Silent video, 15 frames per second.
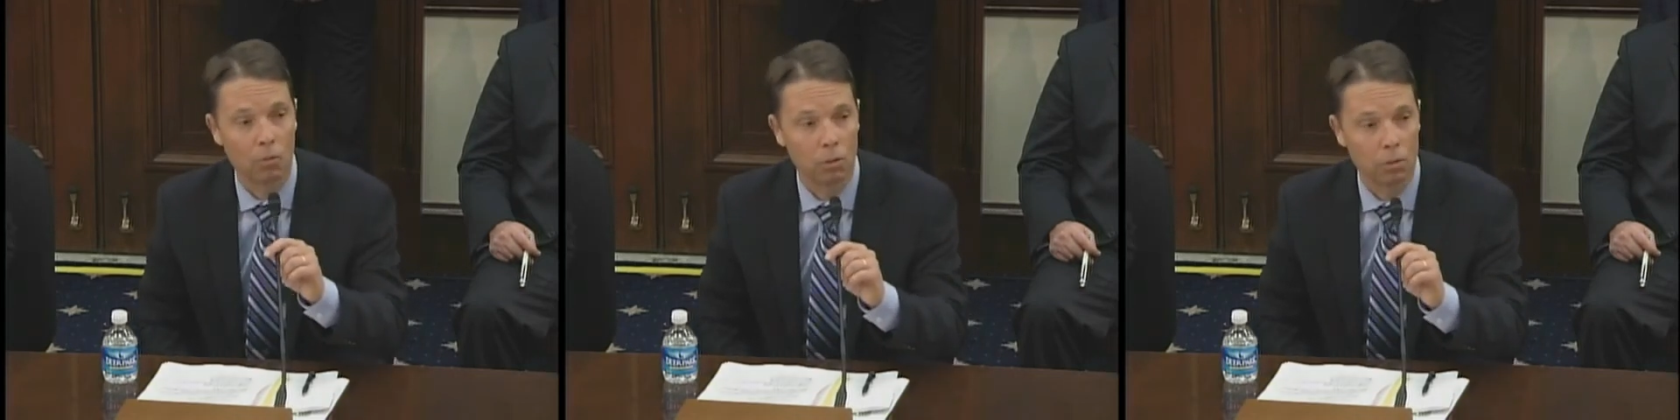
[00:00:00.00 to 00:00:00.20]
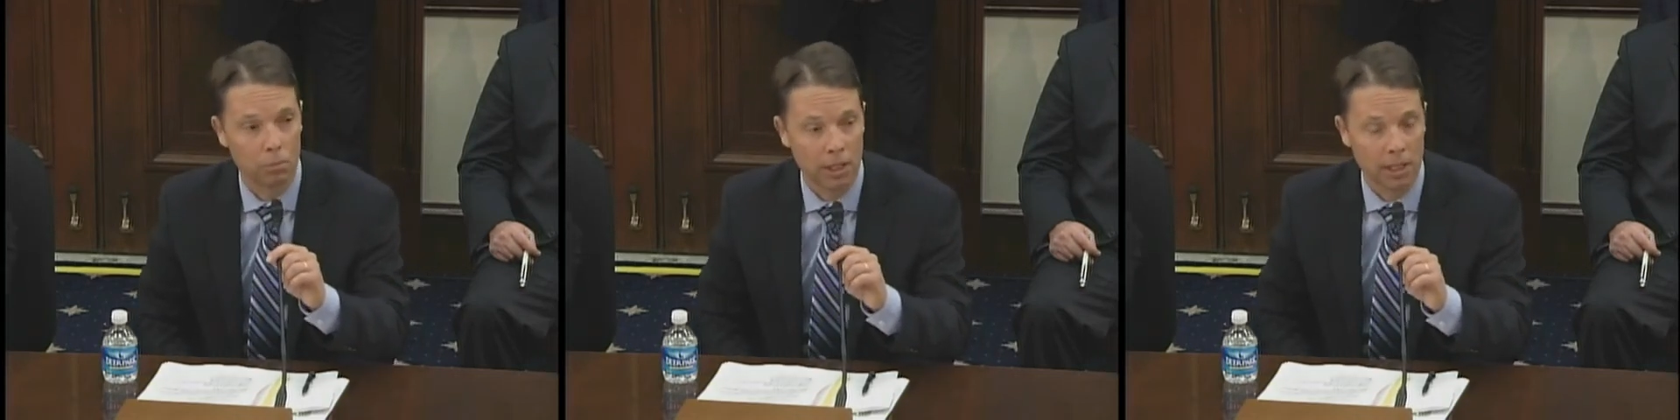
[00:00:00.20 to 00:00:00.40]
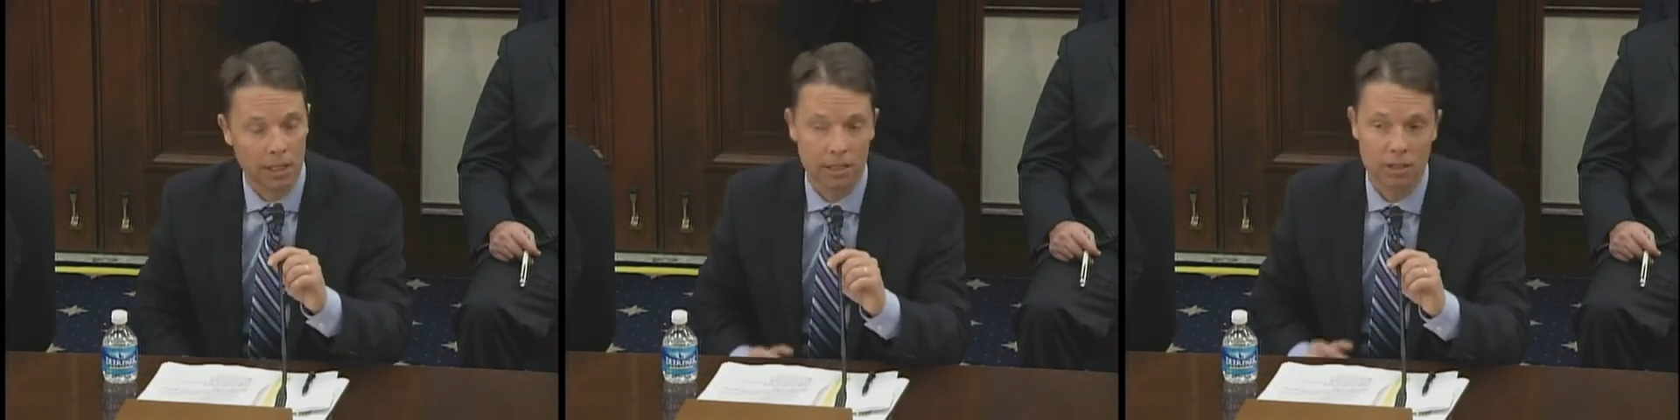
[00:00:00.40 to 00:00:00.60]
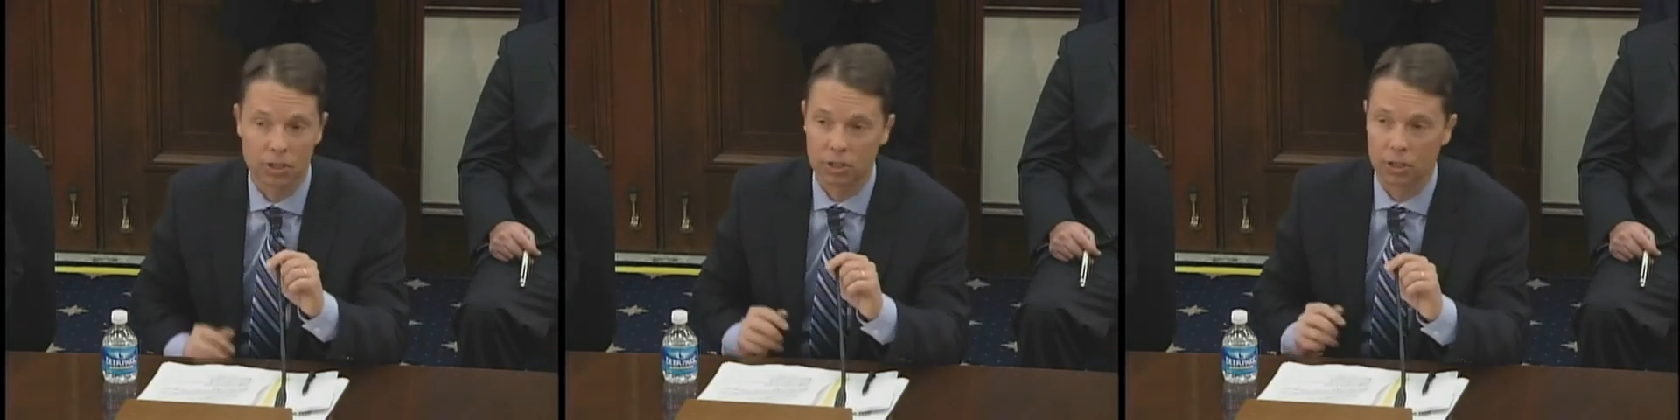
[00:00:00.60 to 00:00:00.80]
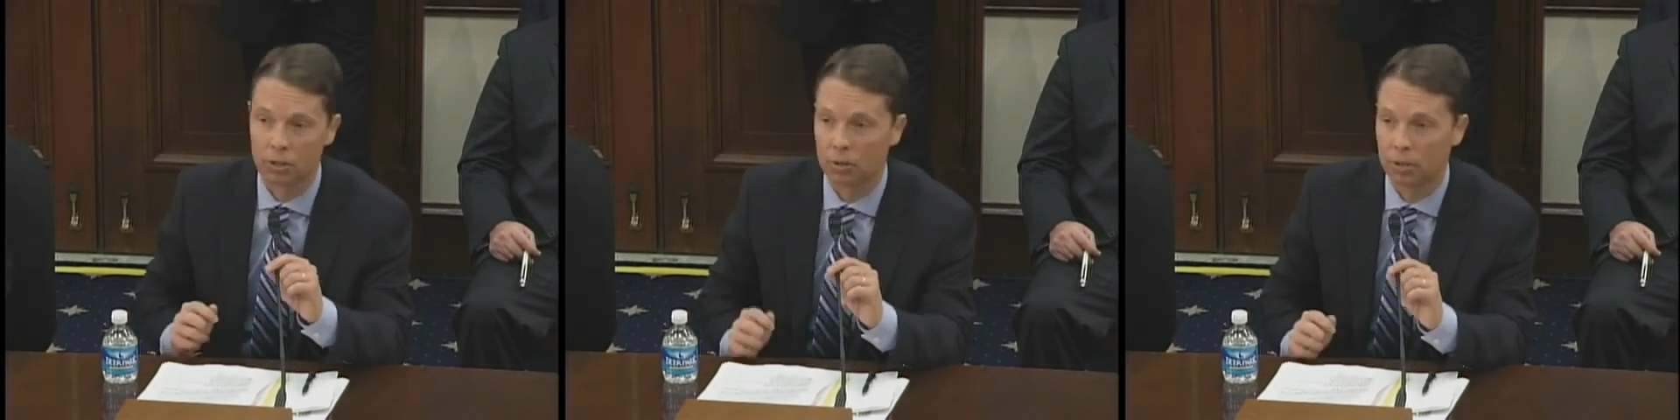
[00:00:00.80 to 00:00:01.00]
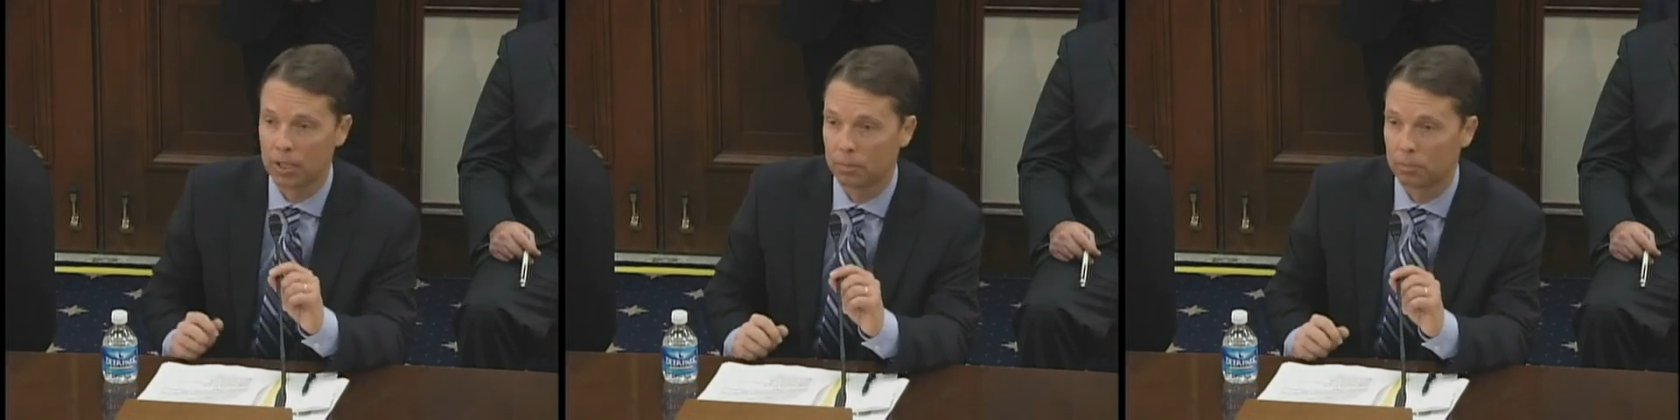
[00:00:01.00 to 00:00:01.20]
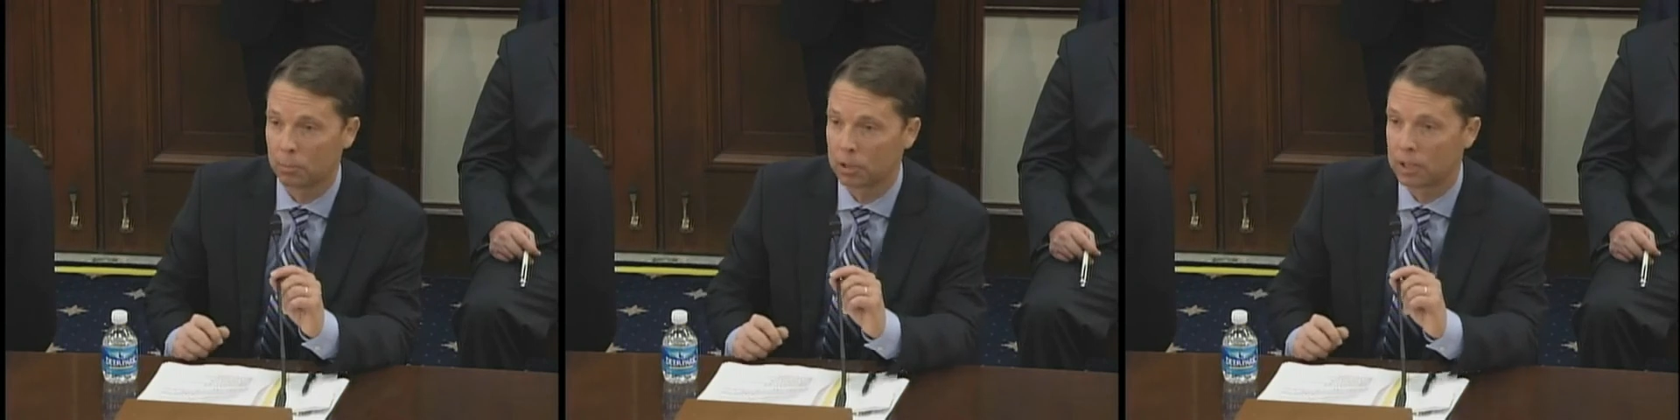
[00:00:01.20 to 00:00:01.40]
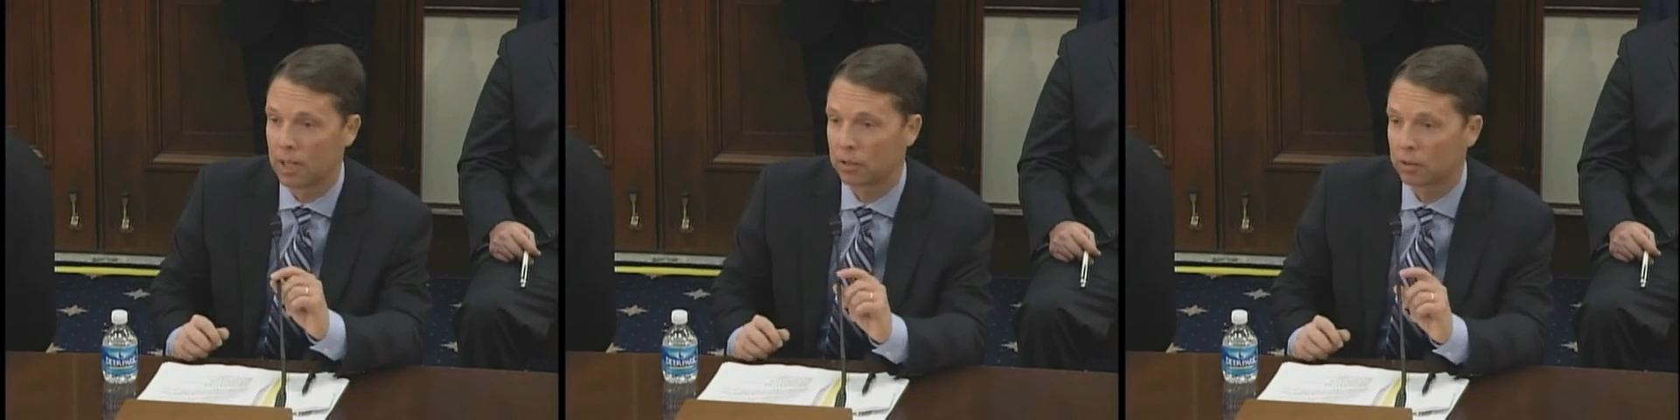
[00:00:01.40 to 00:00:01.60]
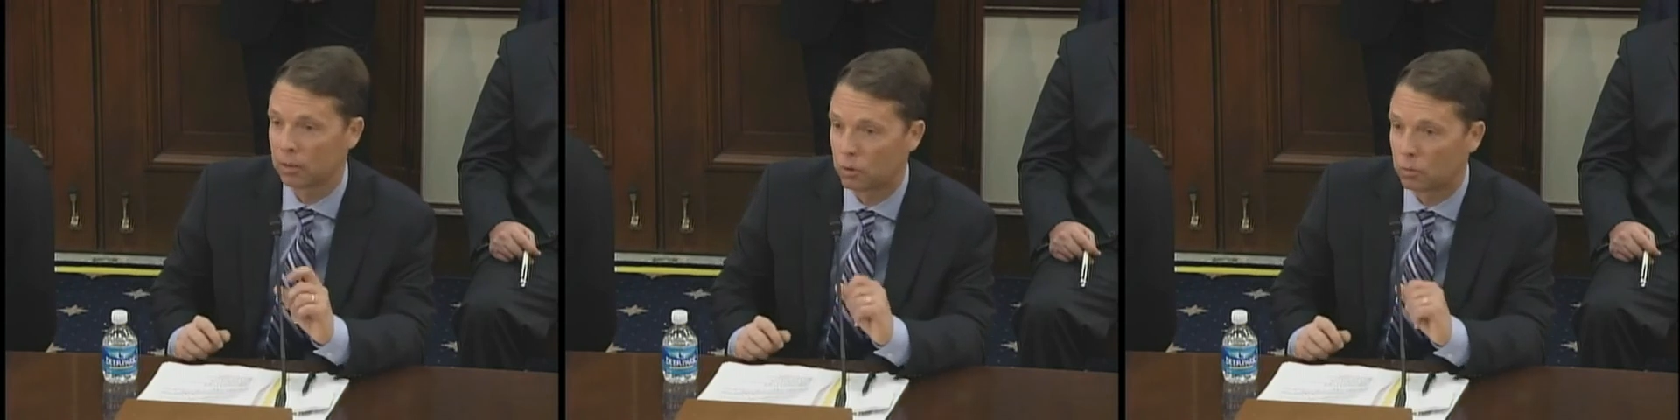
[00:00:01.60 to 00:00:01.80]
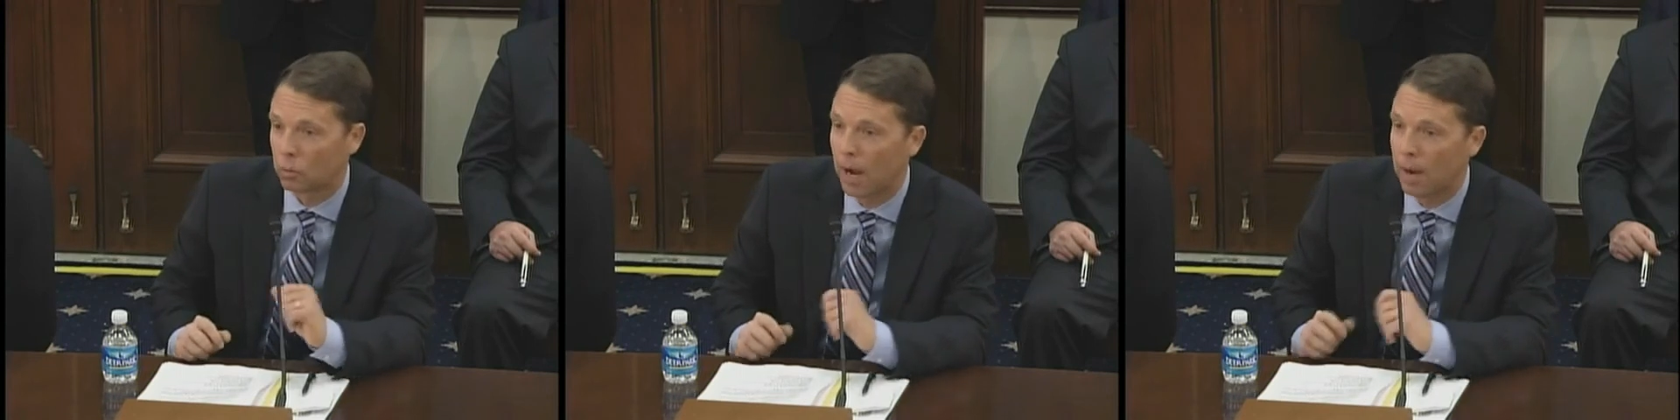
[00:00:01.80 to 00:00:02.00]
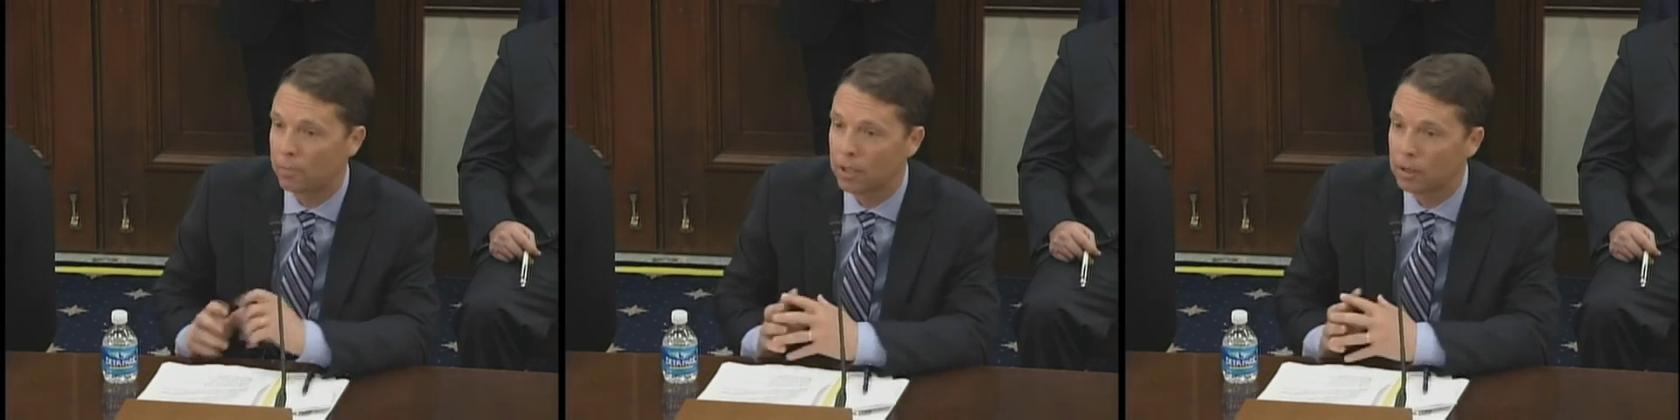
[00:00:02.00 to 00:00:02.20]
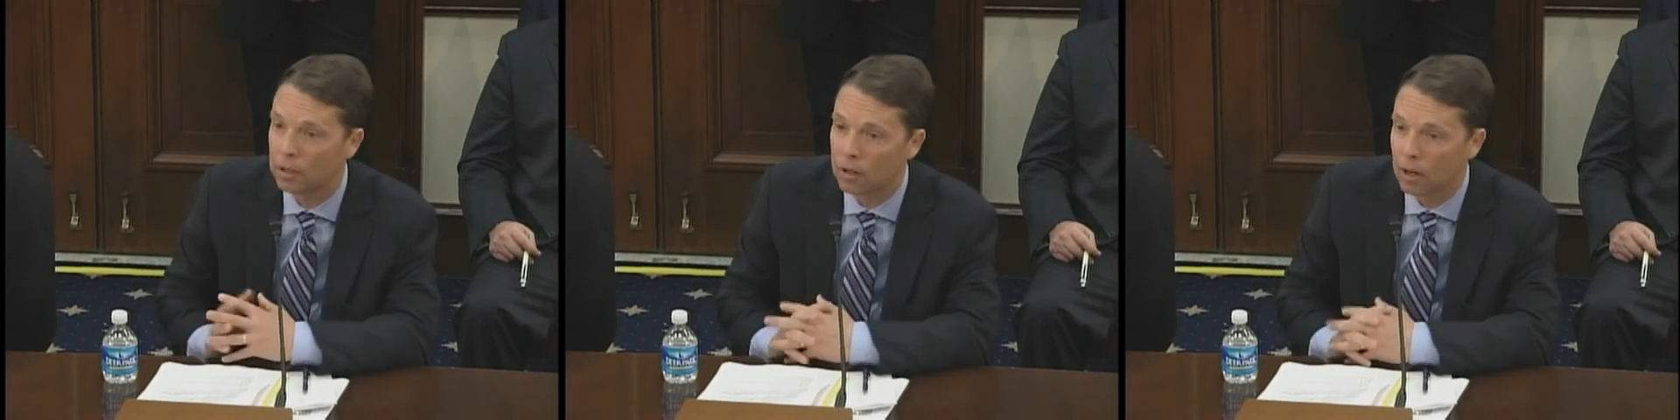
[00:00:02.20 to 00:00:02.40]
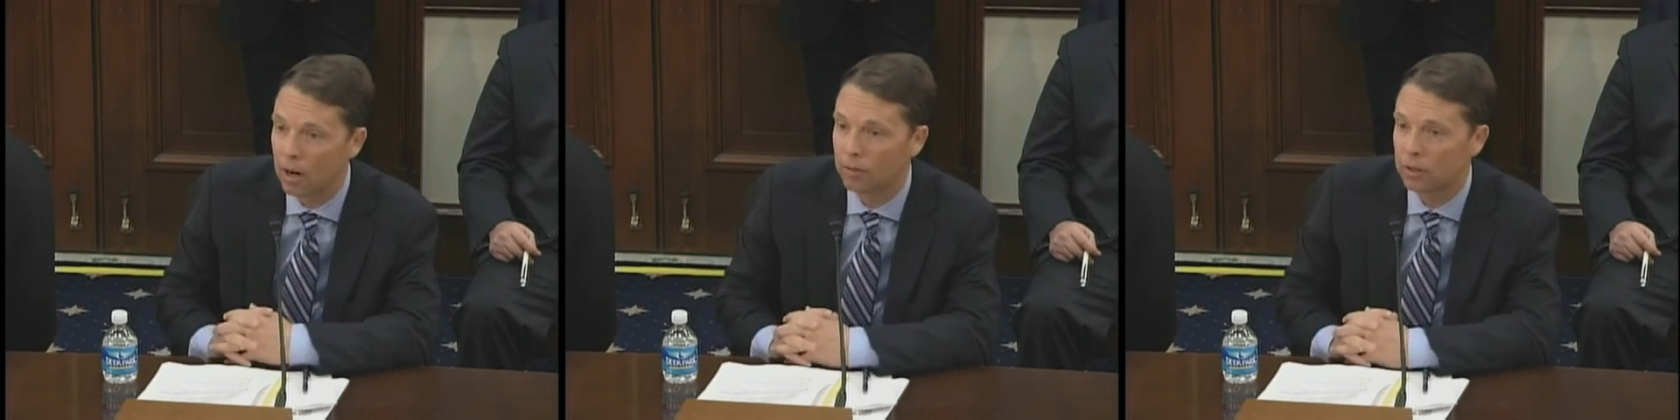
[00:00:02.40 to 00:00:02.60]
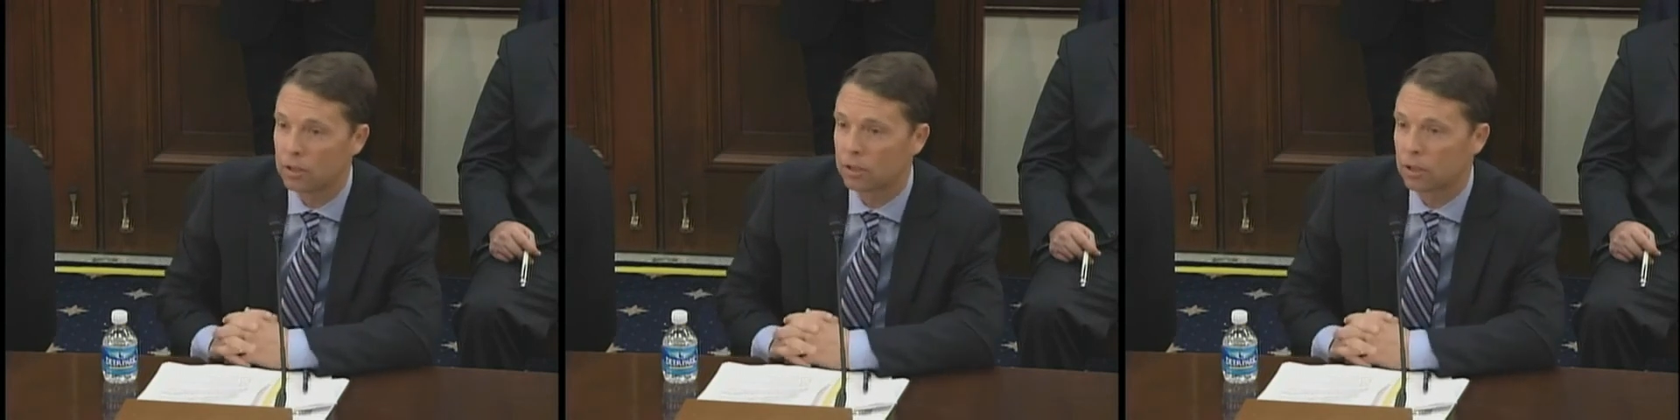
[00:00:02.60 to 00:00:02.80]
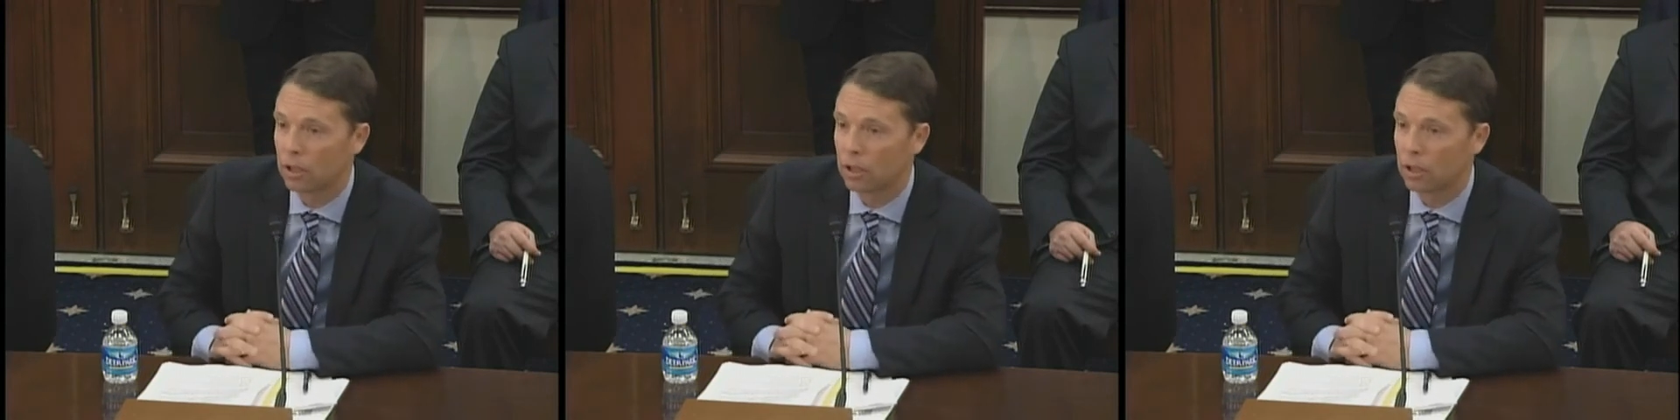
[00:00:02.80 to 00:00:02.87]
would be considering potentially dropping their coverage,